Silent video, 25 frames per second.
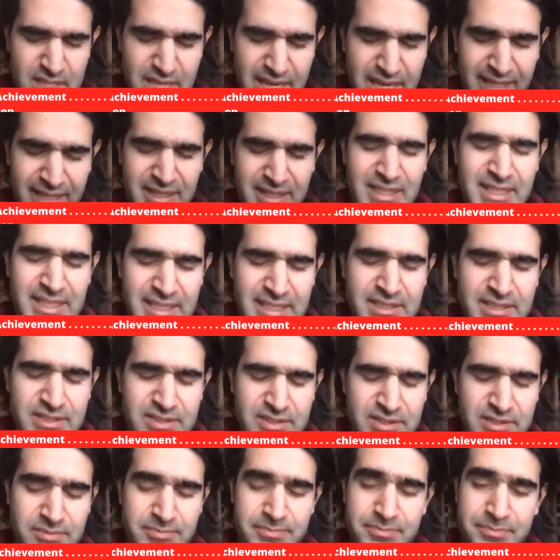At
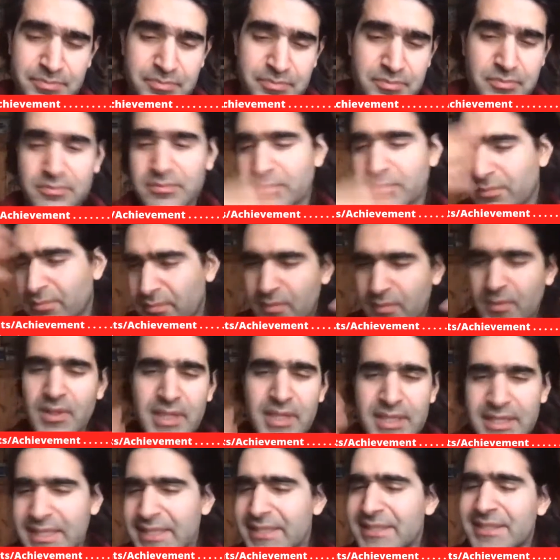least
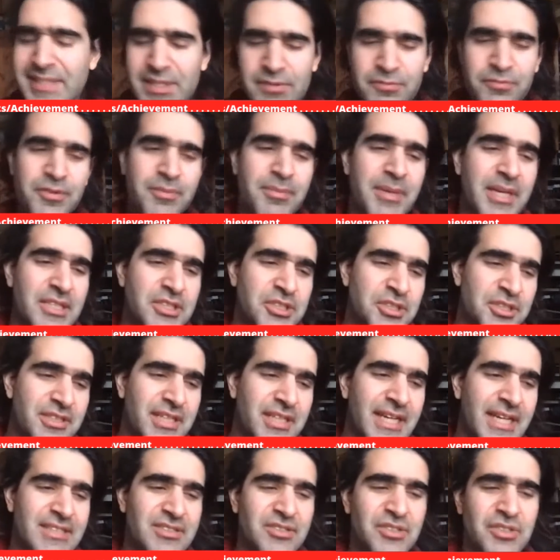it's information,
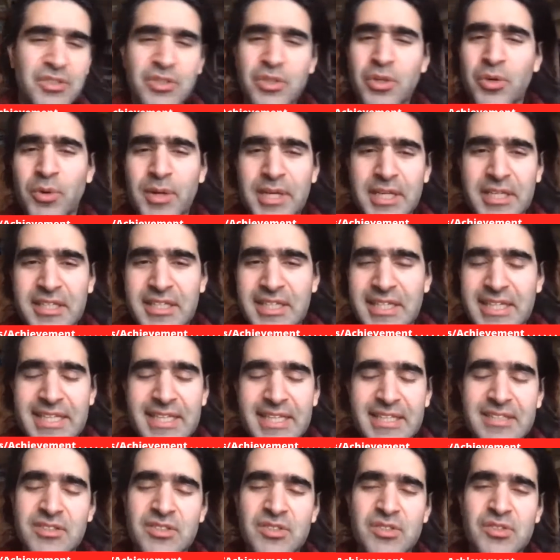and knowing
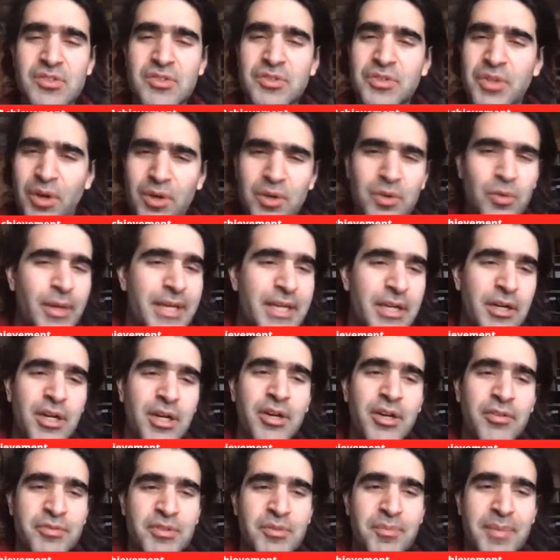is not quite
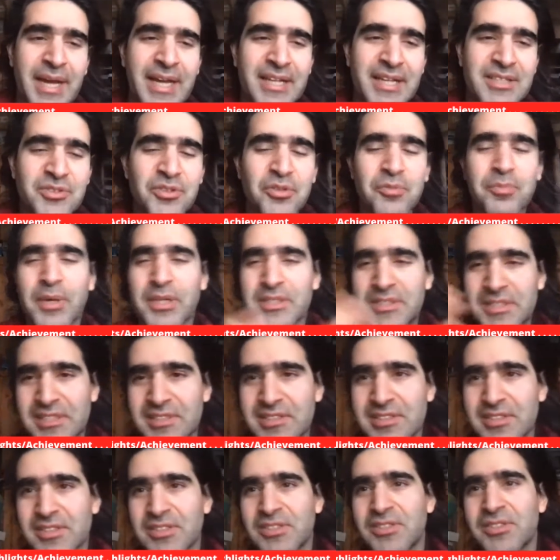half the battle, but
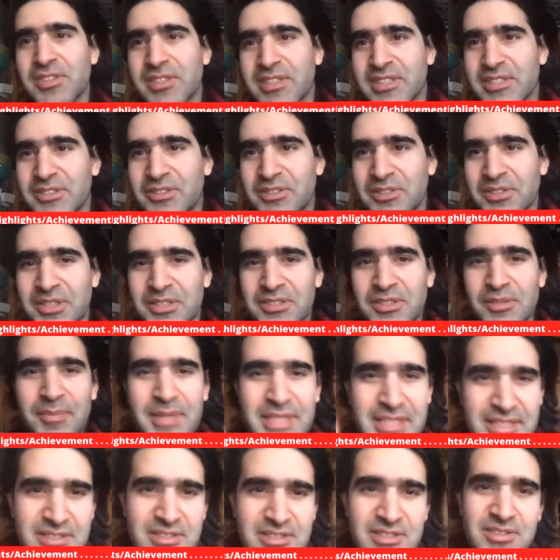it's a start. You know what I
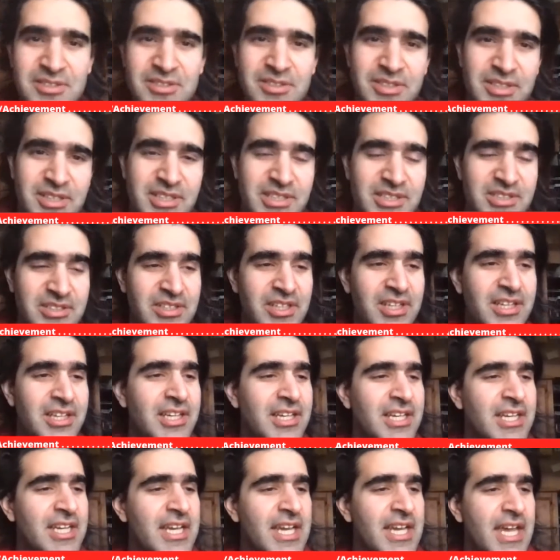mean? It's a start.
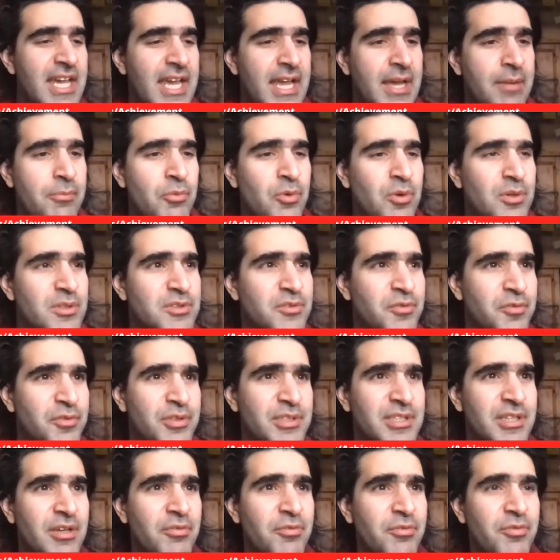What
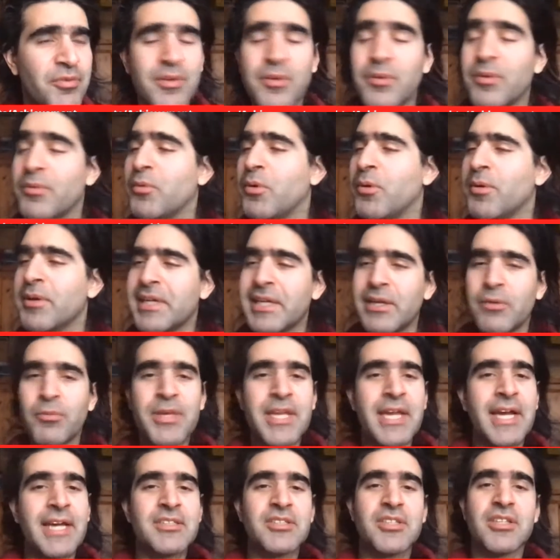food have... Okay,
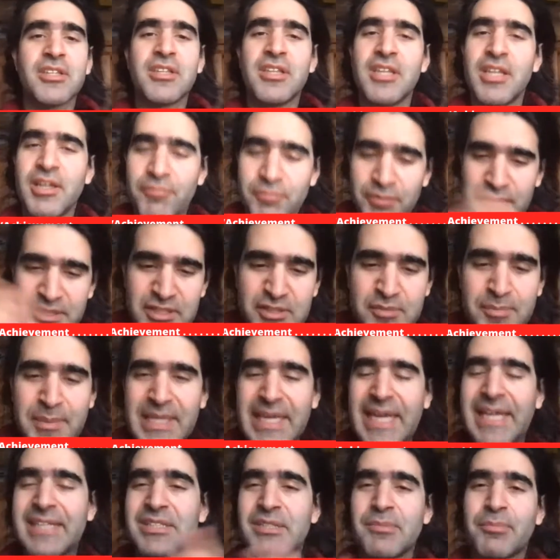we had a lovely
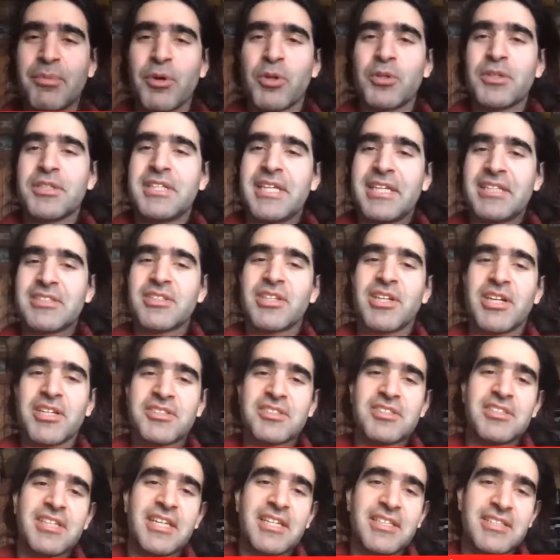spaghetti bolognese
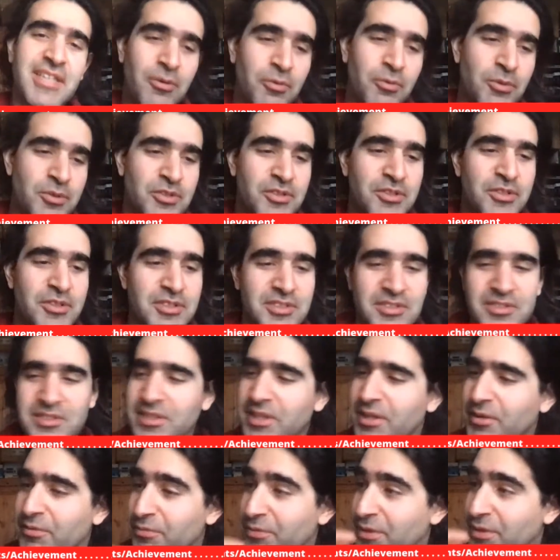last night. That was good
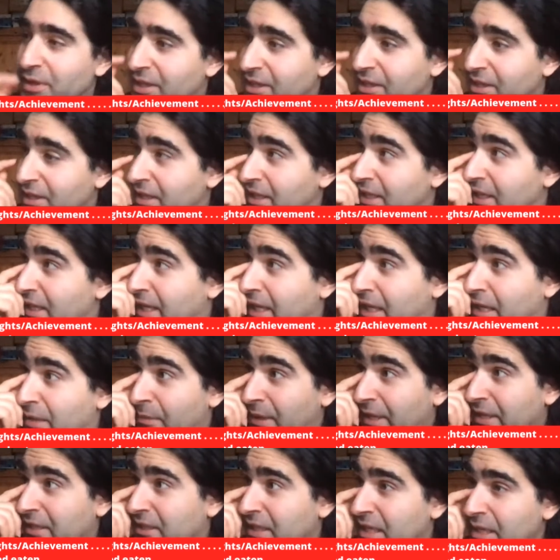stuff.
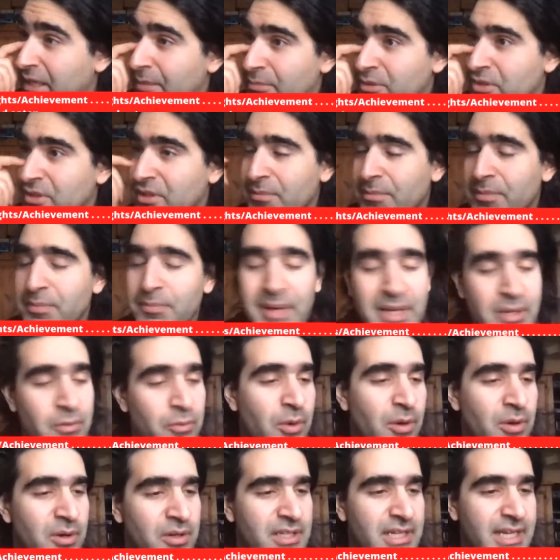I kept up my
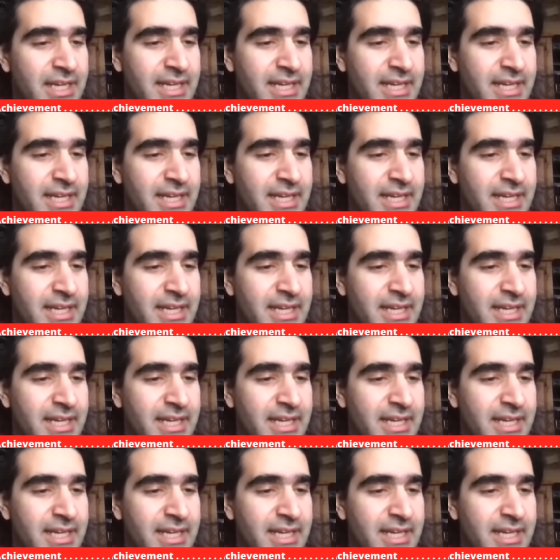walk.